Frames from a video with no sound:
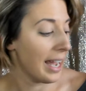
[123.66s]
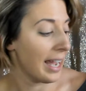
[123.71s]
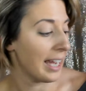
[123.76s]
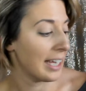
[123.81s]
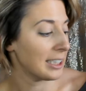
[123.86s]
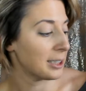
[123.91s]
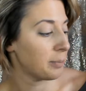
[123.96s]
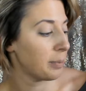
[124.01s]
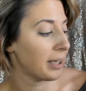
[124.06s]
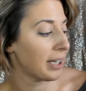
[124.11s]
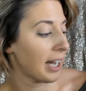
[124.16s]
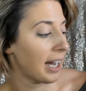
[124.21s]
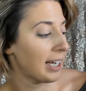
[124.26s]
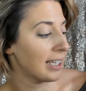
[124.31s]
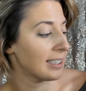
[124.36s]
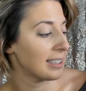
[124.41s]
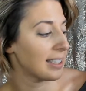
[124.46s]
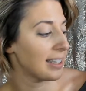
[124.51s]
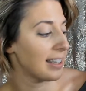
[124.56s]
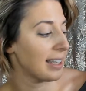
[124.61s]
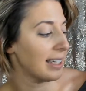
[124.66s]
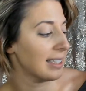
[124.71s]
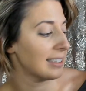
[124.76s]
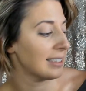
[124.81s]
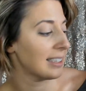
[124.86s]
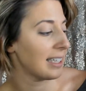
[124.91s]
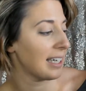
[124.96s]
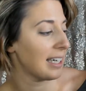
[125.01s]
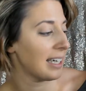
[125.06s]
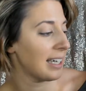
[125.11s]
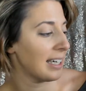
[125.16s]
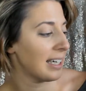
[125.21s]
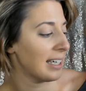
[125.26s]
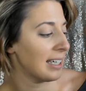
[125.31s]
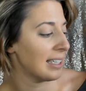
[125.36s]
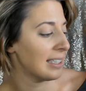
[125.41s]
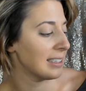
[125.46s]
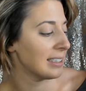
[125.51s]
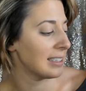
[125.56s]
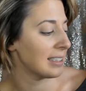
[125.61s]
is because this
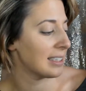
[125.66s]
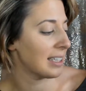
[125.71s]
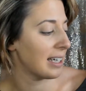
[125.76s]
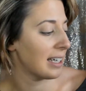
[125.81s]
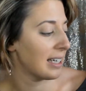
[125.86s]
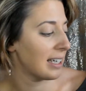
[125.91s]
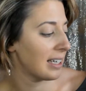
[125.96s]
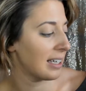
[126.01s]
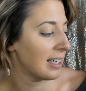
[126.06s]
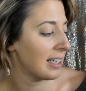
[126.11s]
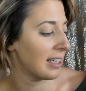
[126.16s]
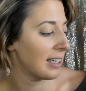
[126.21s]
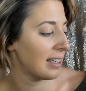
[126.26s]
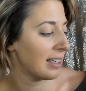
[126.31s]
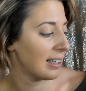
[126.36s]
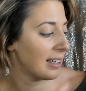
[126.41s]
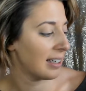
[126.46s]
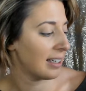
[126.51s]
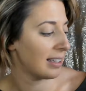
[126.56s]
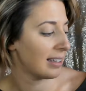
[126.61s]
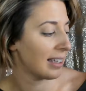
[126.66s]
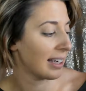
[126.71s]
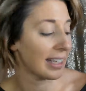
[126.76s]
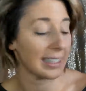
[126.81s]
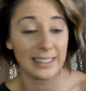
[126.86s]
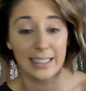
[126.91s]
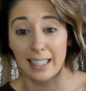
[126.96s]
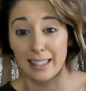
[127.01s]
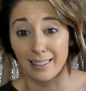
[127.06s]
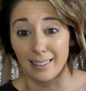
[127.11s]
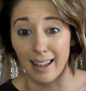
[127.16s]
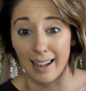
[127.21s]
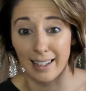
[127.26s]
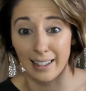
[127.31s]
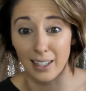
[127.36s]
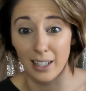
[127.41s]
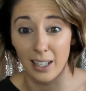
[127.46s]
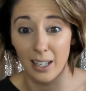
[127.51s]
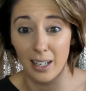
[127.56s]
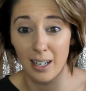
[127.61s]
is, like I said,
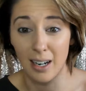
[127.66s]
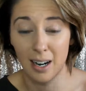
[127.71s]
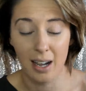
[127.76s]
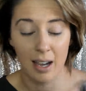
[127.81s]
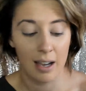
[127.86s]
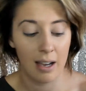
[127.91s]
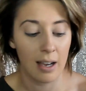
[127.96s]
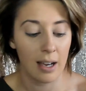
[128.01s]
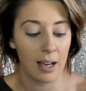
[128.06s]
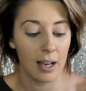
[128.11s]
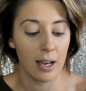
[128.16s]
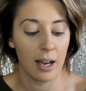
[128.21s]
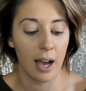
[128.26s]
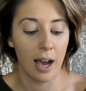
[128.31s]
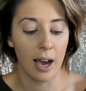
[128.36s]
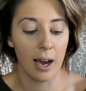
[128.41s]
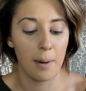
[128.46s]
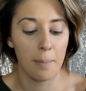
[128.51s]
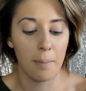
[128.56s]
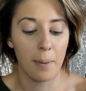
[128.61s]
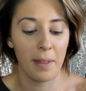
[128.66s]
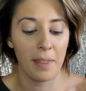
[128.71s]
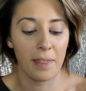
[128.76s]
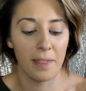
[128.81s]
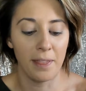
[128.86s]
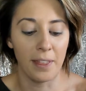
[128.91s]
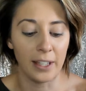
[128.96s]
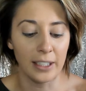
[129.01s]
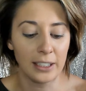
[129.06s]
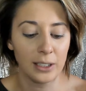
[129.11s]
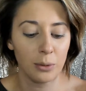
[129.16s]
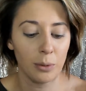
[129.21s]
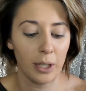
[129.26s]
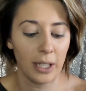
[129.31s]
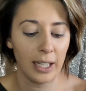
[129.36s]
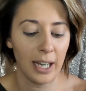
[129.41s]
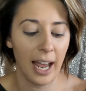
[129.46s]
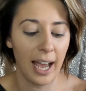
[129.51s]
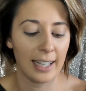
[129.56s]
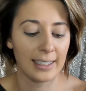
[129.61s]
lighter, but this
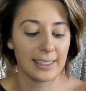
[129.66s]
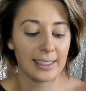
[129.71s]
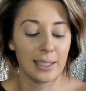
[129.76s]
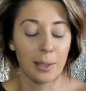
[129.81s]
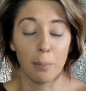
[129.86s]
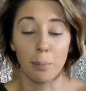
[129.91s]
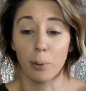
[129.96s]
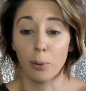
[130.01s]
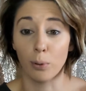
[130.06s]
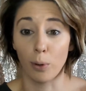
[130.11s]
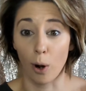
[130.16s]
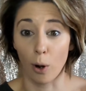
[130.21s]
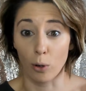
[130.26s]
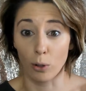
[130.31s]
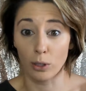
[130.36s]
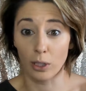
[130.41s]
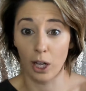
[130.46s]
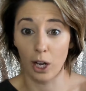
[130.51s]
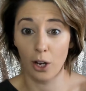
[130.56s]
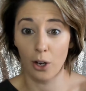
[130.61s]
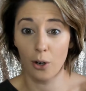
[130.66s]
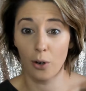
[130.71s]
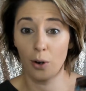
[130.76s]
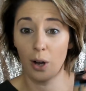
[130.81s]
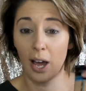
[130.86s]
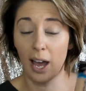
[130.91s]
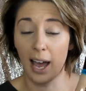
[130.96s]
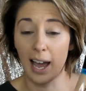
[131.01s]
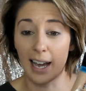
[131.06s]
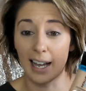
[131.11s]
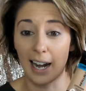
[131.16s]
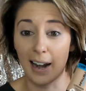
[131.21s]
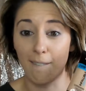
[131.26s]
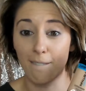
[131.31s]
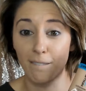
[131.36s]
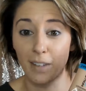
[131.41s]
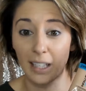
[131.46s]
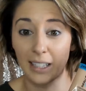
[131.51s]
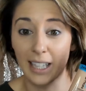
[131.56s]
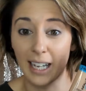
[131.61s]
one has the Pro Glow, and I
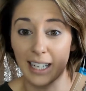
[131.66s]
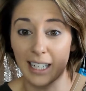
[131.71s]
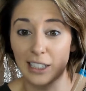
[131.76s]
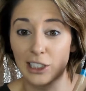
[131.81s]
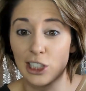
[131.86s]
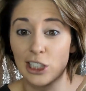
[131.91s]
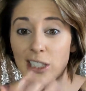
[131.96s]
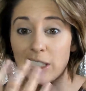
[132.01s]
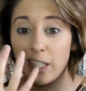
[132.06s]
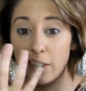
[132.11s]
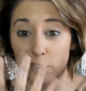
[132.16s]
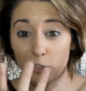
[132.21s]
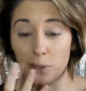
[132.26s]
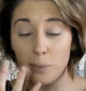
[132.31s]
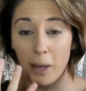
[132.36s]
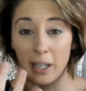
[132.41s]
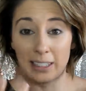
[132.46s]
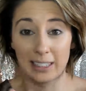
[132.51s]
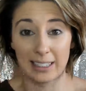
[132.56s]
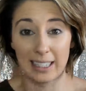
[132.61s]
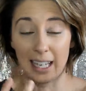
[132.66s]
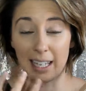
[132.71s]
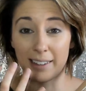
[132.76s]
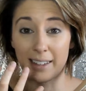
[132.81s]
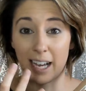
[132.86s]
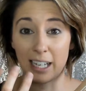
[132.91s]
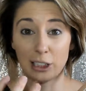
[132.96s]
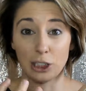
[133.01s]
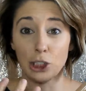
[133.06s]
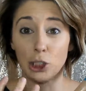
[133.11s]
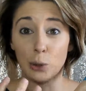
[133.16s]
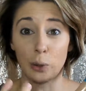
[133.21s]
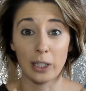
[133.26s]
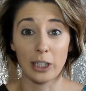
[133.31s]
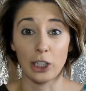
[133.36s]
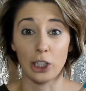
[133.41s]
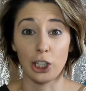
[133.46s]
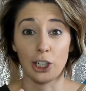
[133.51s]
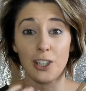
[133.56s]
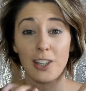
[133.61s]
feel like it just gives my skin that dewy
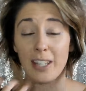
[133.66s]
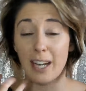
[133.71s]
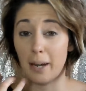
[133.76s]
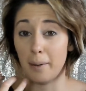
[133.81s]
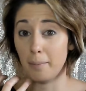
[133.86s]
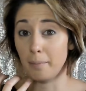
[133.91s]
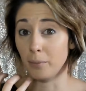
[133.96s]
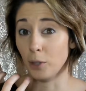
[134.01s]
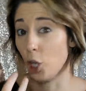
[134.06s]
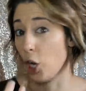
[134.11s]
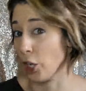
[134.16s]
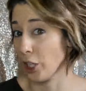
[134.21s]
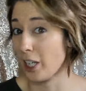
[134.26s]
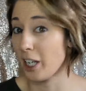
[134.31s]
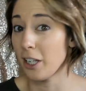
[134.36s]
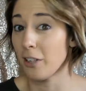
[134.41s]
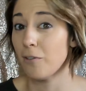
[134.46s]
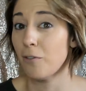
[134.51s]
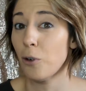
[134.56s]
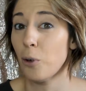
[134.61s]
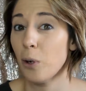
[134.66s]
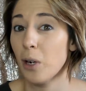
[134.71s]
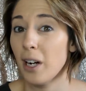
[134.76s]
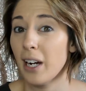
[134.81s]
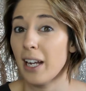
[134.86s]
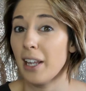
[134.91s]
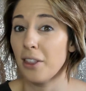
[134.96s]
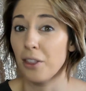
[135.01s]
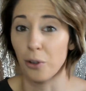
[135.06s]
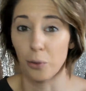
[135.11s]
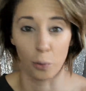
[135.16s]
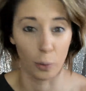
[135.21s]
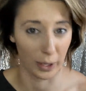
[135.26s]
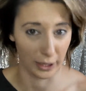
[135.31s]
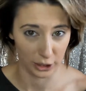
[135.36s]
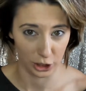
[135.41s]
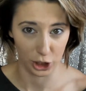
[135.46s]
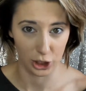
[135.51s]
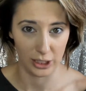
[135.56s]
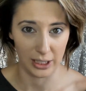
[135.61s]
look that I'm longing for in the
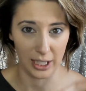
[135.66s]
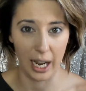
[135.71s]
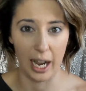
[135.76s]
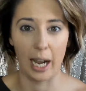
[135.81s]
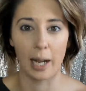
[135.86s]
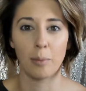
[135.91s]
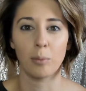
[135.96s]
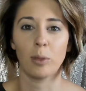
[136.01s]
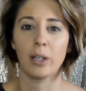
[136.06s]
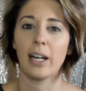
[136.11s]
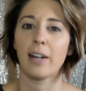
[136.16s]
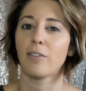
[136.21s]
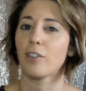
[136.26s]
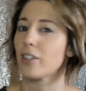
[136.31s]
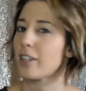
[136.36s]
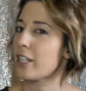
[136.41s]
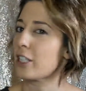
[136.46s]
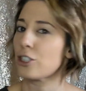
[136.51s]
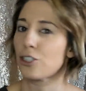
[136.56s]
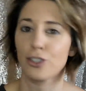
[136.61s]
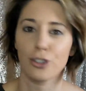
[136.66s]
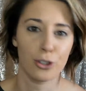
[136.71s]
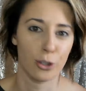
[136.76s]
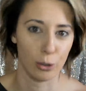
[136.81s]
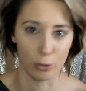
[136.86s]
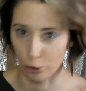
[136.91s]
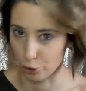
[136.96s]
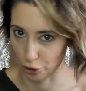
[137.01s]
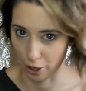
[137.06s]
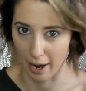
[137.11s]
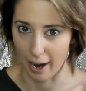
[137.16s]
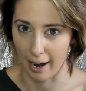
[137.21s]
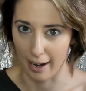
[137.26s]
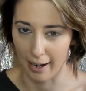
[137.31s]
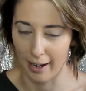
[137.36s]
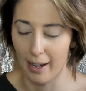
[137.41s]
winter time when everything's so dry.